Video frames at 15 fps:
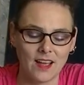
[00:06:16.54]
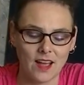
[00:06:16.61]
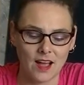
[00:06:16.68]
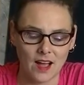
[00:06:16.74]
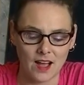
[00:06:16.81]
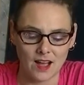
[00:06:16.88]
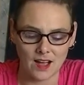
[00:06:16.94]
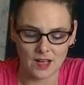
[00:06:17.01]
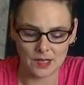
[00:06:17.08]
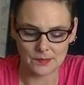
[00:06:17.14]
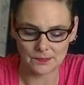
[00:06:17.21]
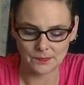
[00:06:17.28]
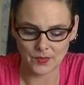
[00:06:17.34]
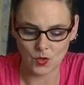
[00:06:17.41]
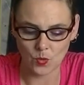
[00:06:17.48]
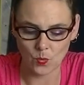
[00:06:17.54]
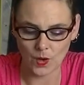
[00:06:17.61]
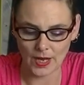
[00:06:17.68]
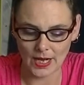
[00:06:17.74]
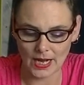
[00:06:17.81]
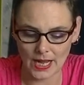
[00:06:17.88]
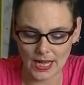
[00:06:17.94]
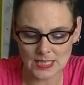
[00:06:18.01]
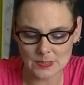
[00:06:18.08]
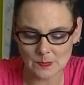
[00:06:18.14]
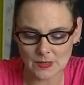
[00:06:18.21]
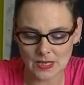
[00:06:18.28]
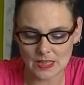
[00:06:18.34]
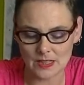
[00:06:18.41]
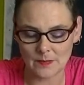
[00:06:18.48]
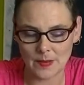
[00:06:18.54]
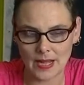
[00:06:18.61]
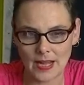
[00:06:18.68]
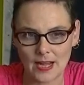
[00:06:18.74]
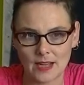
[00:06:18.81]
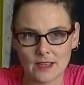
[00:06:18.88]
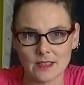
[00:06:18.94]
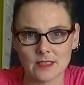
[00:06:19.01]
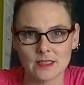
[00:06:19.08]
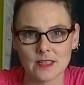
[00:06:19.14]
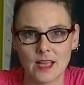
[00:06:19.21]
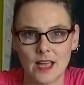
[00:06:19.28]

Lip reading: What it has been in the past.